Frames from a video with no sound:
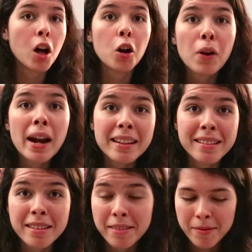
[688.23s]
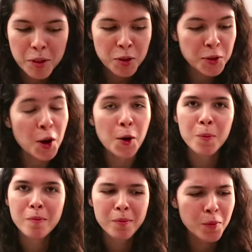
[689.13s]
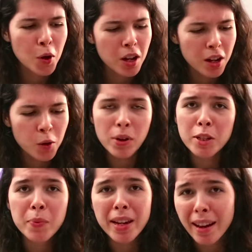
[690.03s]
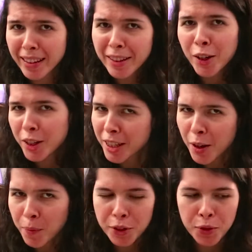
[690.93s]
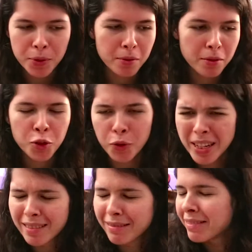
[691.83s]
Alright, so what's behind curtain number 3?